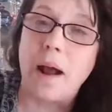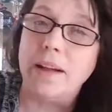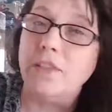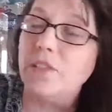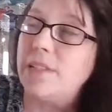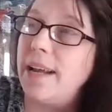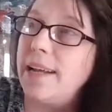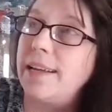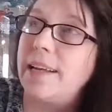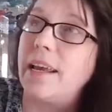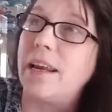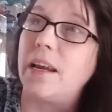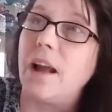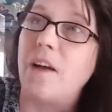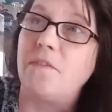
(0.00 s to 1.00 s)
I just had to
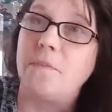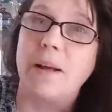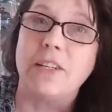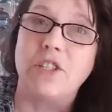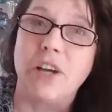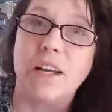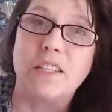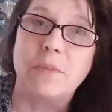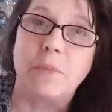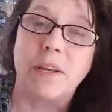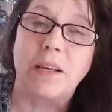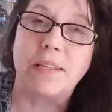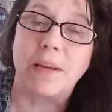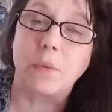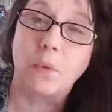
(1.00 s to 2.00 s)
get it off my chest because I